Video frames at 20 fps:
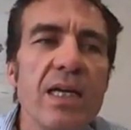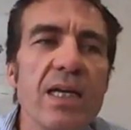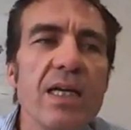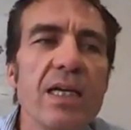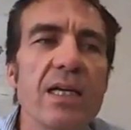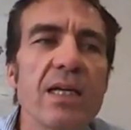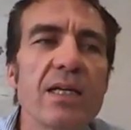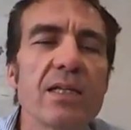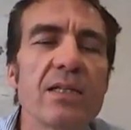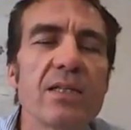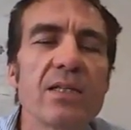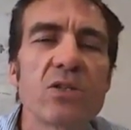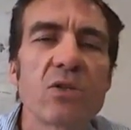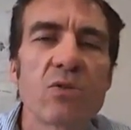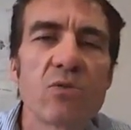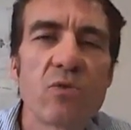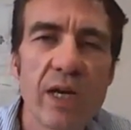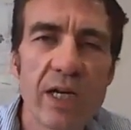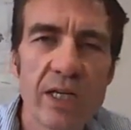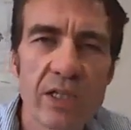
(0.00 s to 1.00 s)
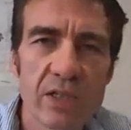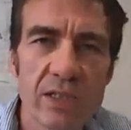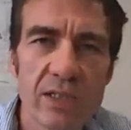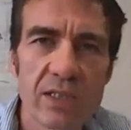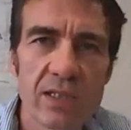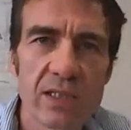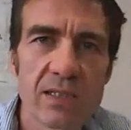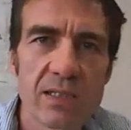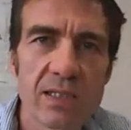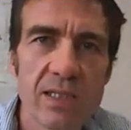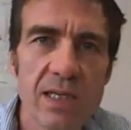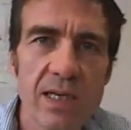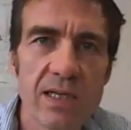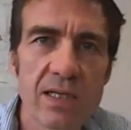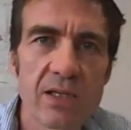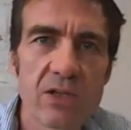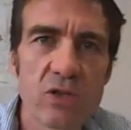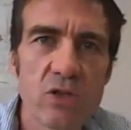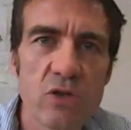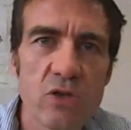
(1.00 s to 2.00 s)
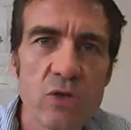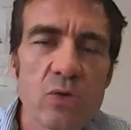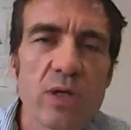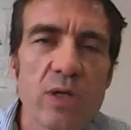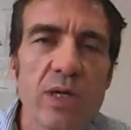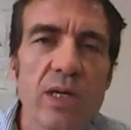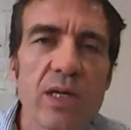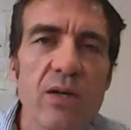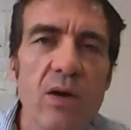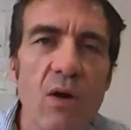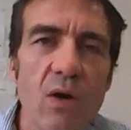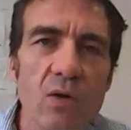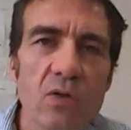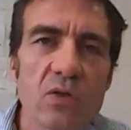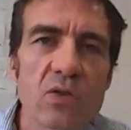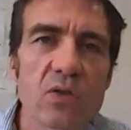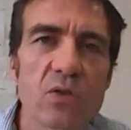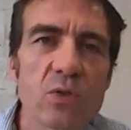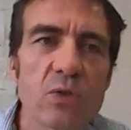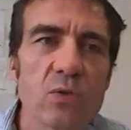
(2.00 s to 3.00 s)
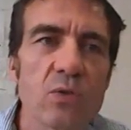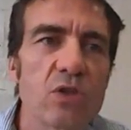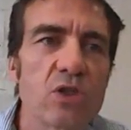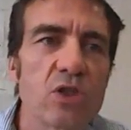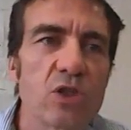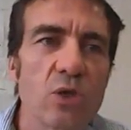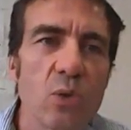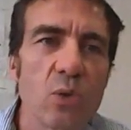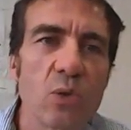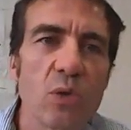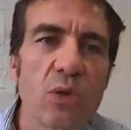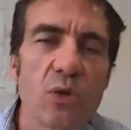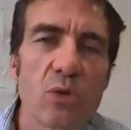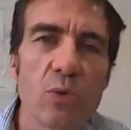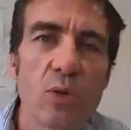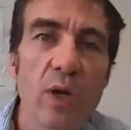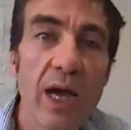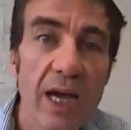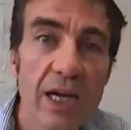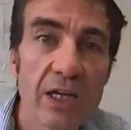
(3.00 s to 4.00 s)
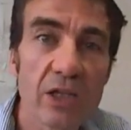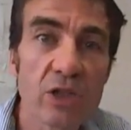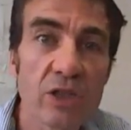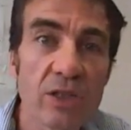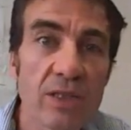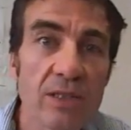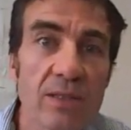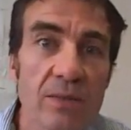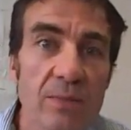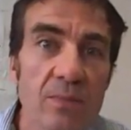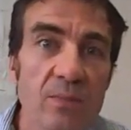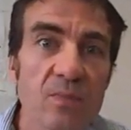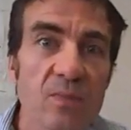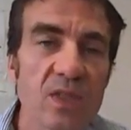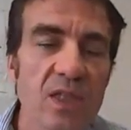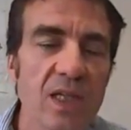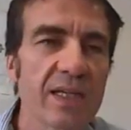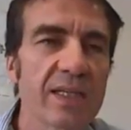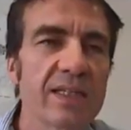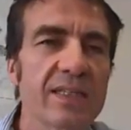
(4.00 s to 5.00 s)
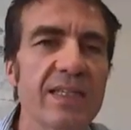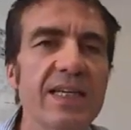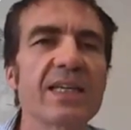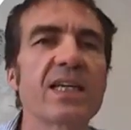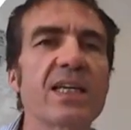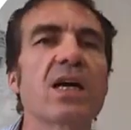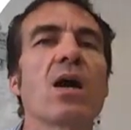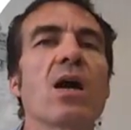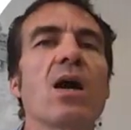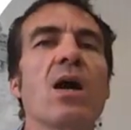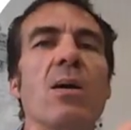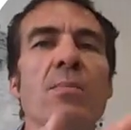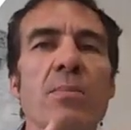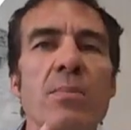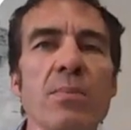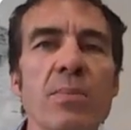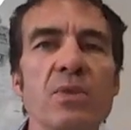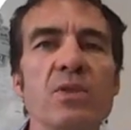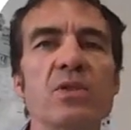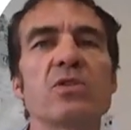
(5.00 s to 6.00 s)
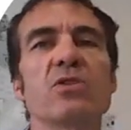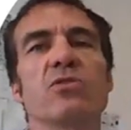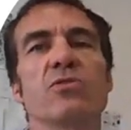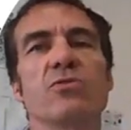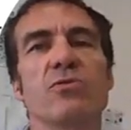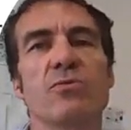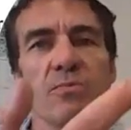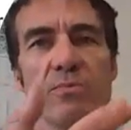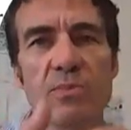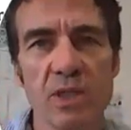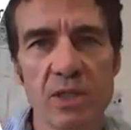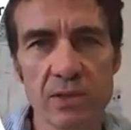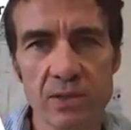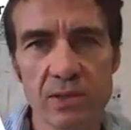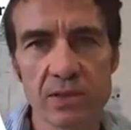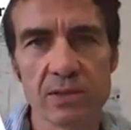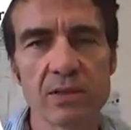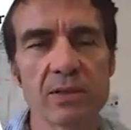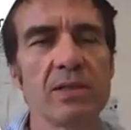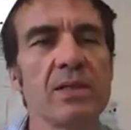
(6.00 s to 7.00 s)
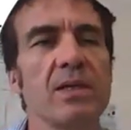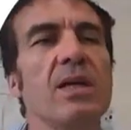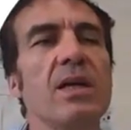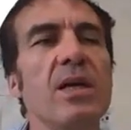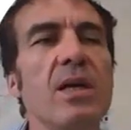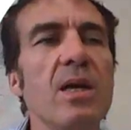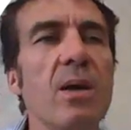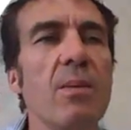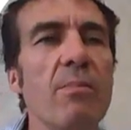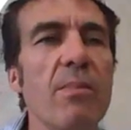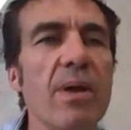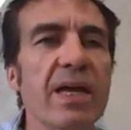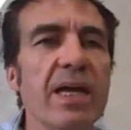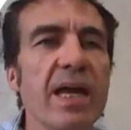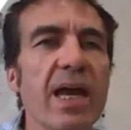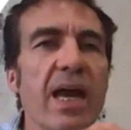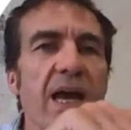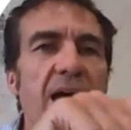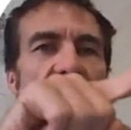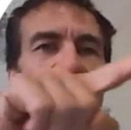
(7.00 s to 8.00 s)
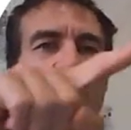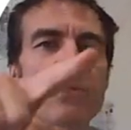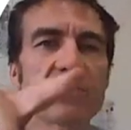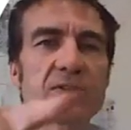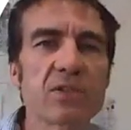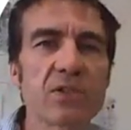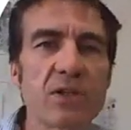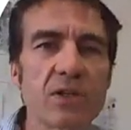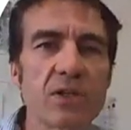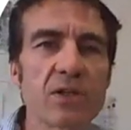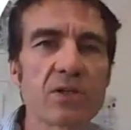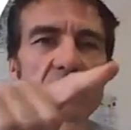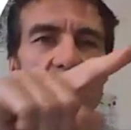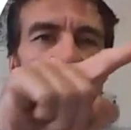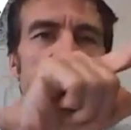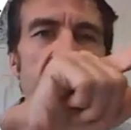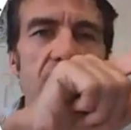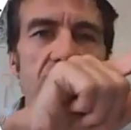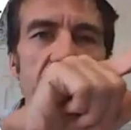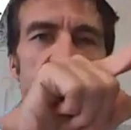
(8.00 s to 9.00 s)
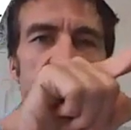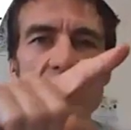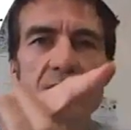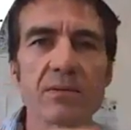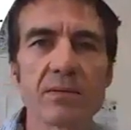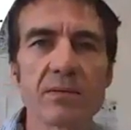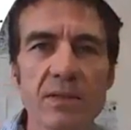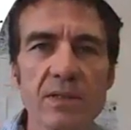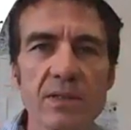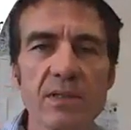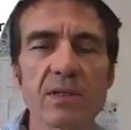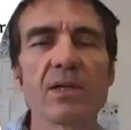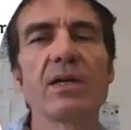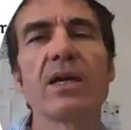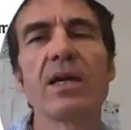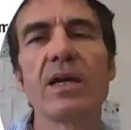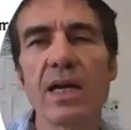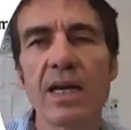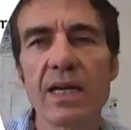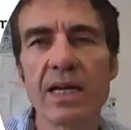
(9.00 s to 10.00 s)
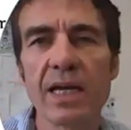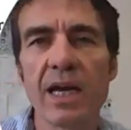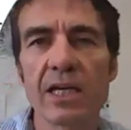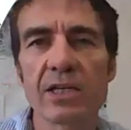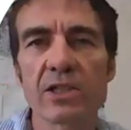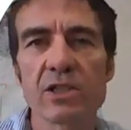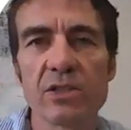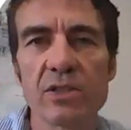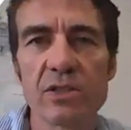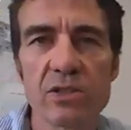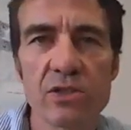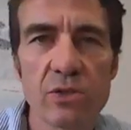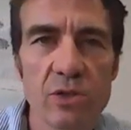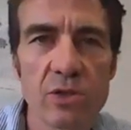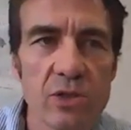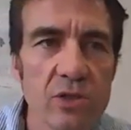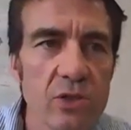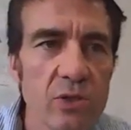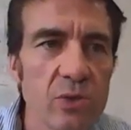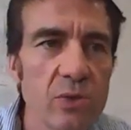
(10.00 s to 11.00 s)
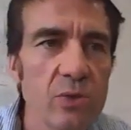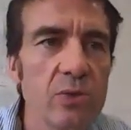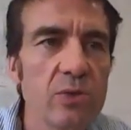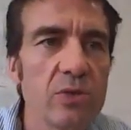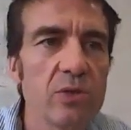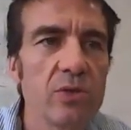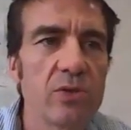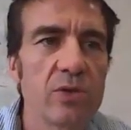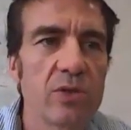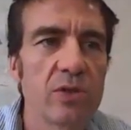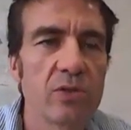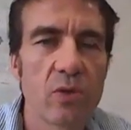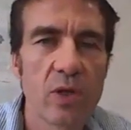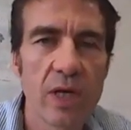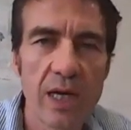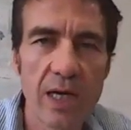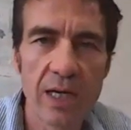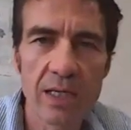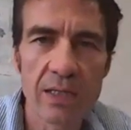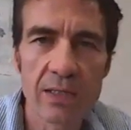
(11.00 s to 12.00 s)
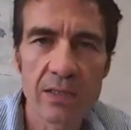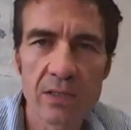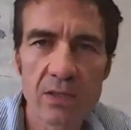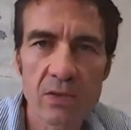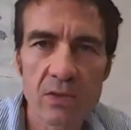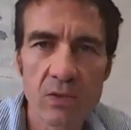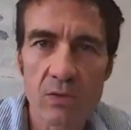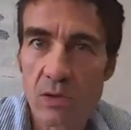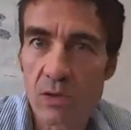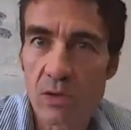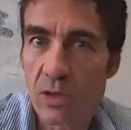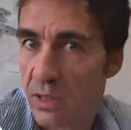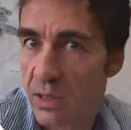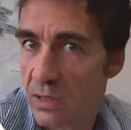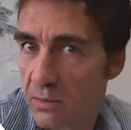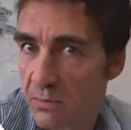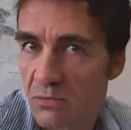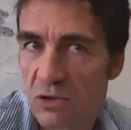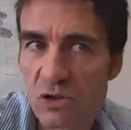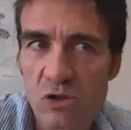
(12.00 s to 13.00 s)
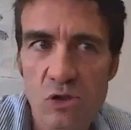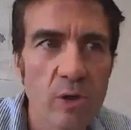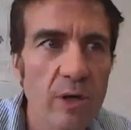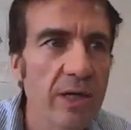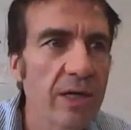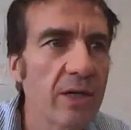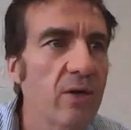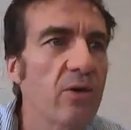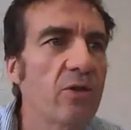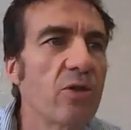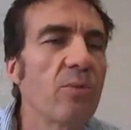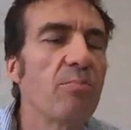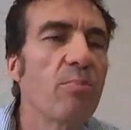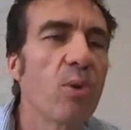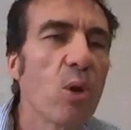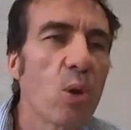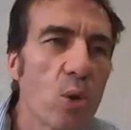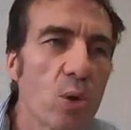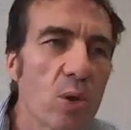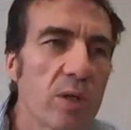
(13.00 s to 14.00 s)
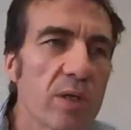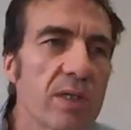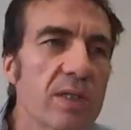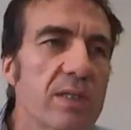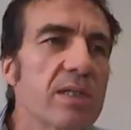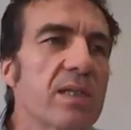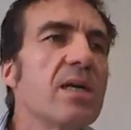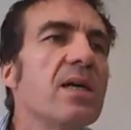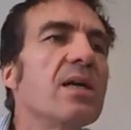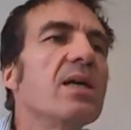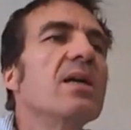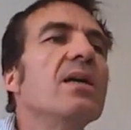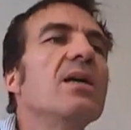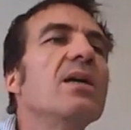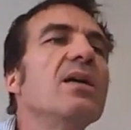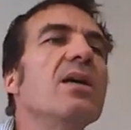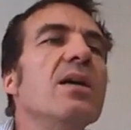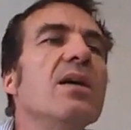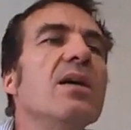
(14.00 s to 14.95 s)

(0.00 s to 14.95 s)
any directions that you can also show through action, like I said, come to the middle, make a half circle, any actions you can do using your hands or drawing on the board